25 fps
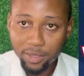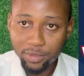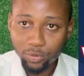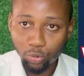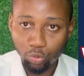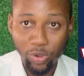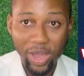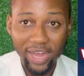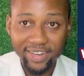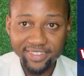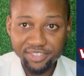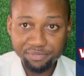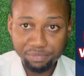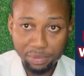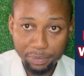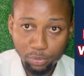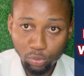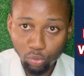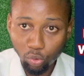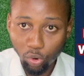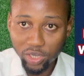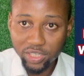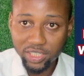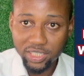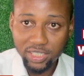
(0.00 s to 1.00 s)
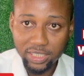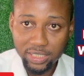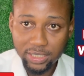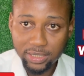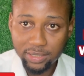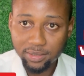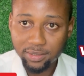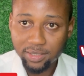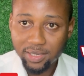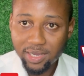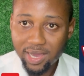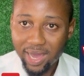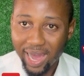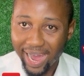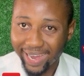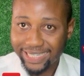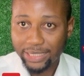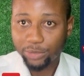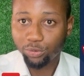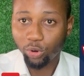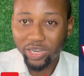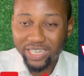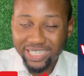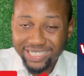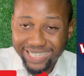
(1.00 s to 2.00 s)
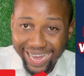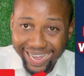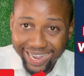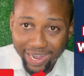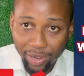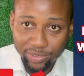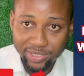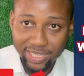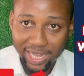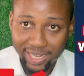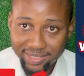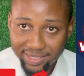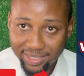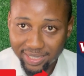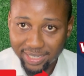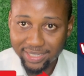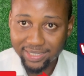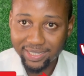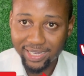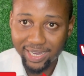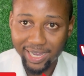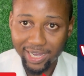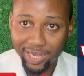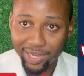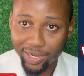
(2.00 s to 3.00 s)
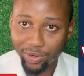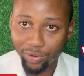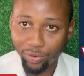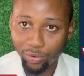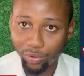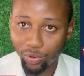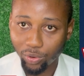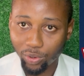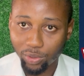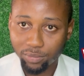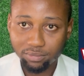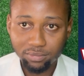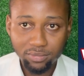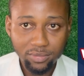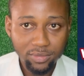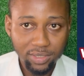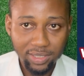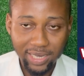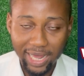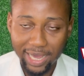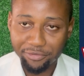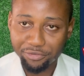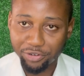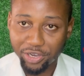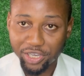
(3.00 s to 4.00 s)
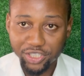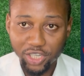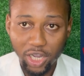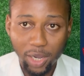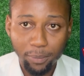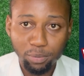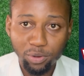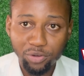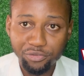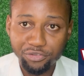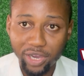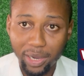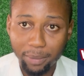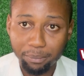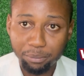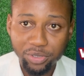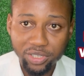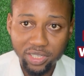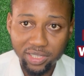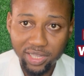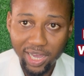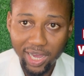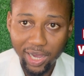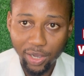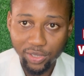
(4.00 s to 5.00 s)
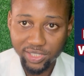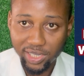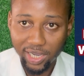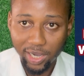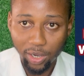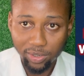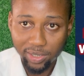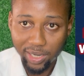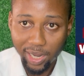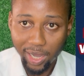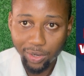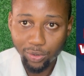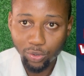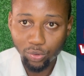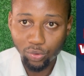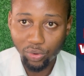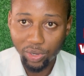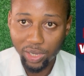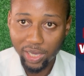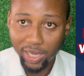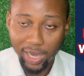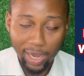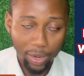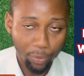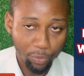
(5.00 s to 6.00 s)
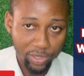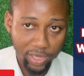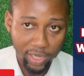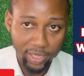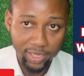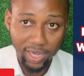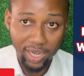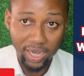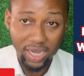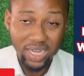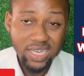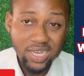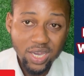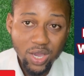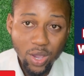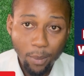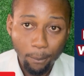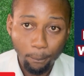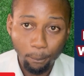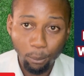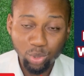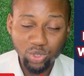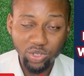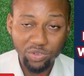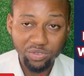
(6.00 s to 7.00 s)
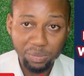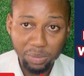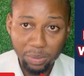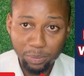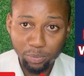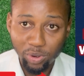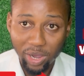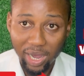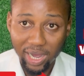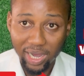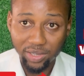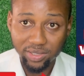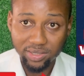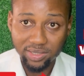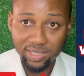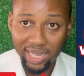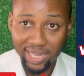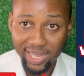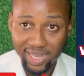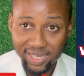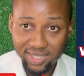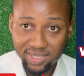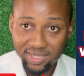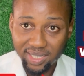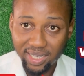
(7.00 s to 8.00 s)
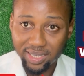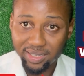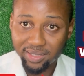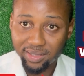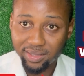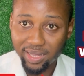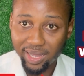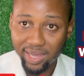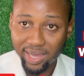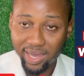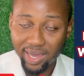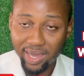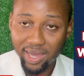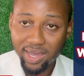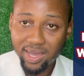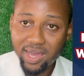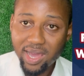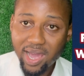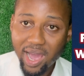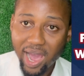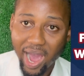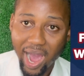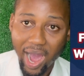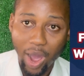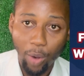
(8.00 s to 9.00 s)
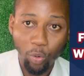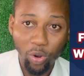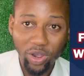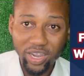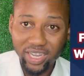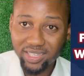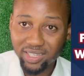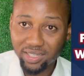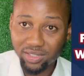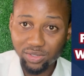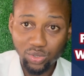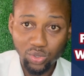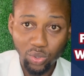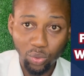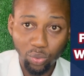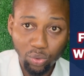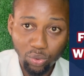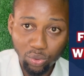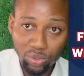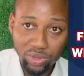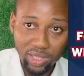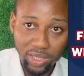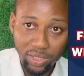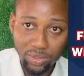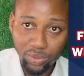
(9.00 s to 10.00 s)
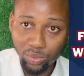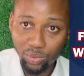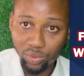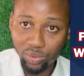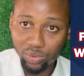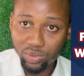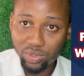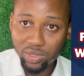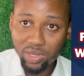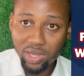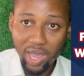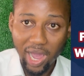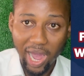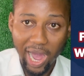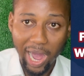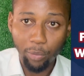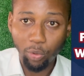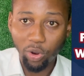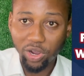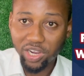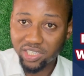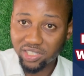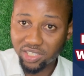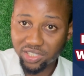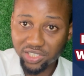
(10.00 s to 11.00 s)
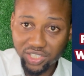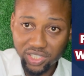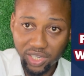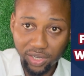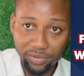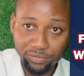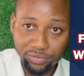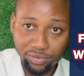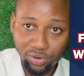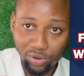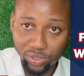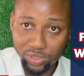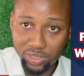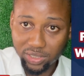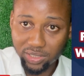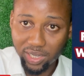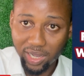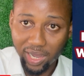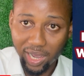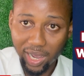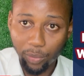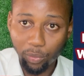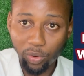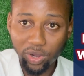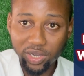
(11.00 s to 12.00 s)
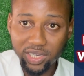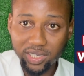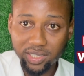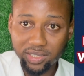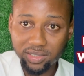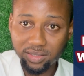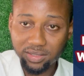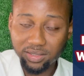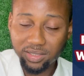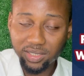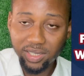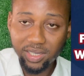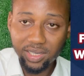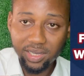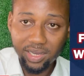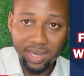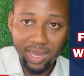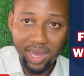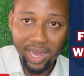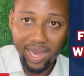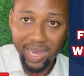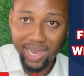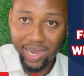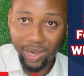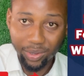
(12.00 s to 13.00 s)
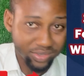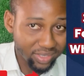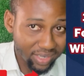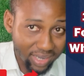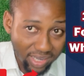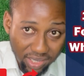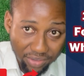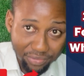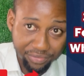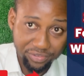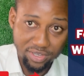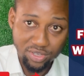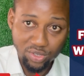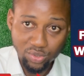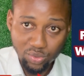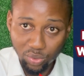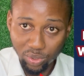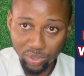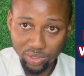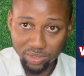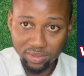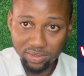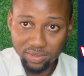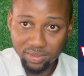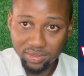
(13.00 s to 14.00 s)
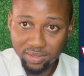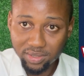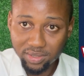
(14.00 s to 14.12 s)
Where are these people working? Are they working around that area? Or like, for example, if you are building a house around Lakwe, Awaya, most of the people that are staying there are working in Songotedo, are working in Chevron, are working around Lekki Phase 1.